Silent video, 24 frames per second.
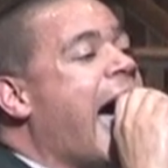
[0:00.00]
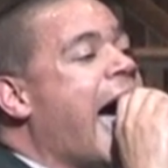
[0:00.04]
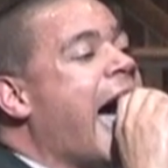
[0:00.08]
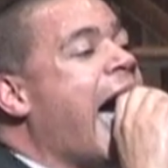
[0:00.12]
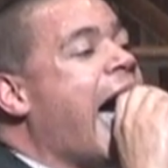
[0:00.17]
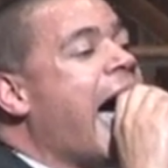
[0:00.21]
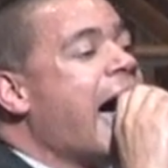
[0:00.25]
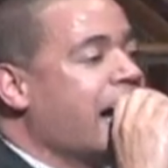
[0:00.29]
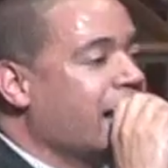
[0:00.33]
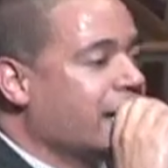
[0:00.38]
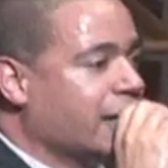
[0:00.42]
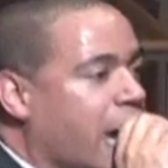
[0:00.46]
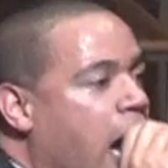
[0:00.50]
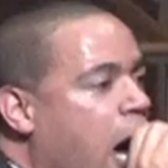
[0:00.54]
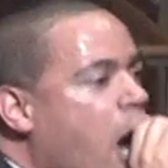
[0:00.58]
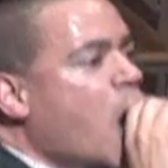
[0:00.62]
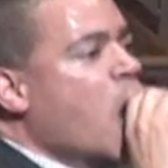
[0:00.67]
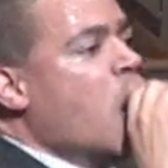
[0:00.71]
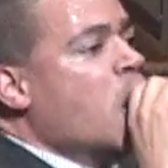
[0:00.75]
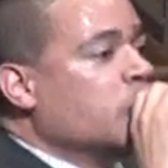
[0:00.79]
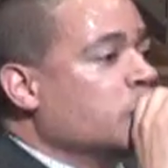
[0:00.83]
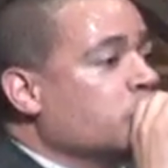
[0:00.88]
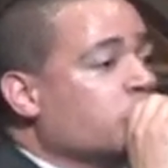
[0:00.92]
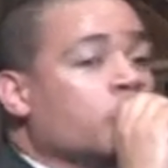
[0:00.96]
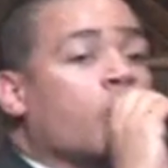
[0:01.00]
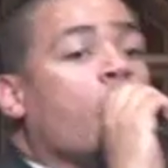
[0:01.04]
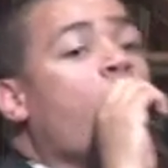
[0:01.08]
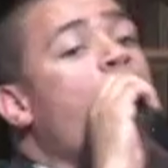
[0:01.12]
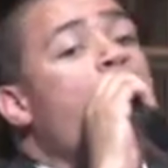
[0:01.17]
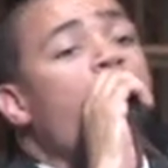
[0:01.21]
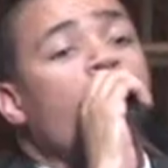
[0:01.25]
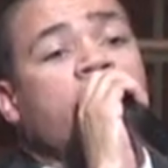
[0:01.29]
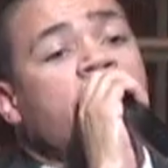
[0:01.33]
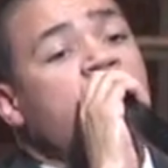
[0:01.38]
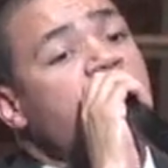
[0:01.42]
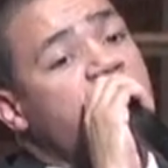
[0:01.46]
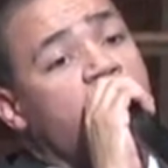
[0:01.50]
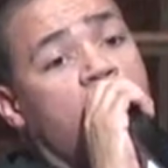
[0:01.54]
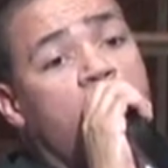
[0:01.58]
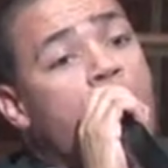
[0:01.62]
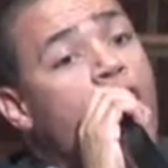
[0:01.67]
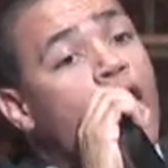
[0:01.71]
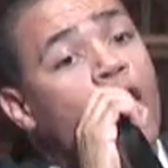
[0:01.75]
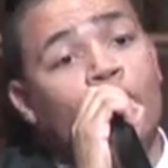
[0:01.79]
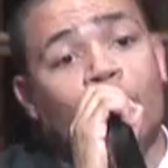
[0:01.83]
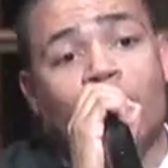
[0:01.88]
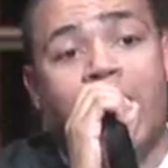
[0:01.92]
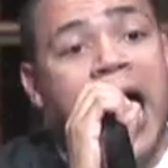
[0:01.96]
ah, know he's all
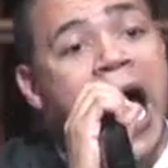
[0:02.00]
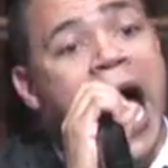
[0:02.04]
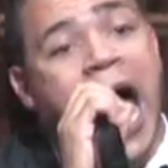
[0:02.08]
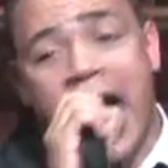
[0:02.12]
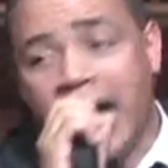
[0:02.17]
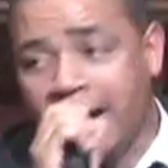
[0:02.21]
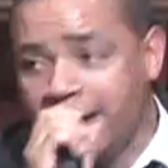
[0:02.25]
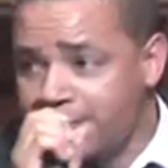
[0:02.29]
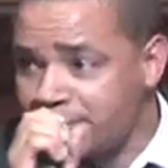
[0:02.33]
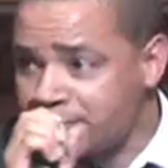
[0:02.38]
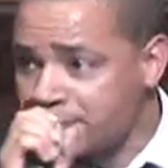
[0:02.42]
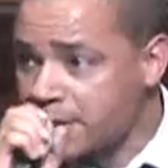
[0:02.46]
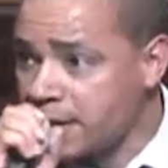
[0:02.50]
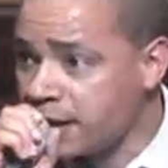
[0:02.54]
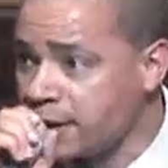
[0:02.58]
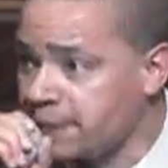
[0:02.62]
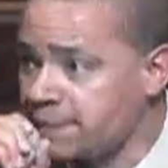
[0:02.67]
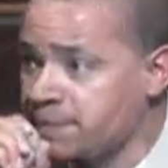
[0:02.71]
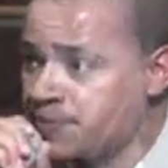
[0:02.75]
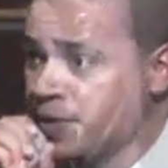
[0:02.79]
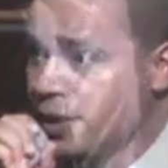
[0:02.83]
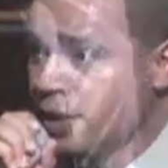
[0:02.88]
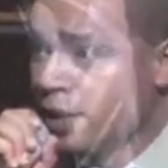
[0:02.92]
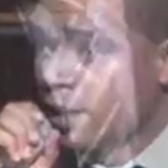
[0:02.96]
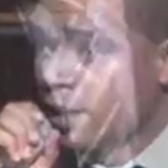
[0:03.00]
right. He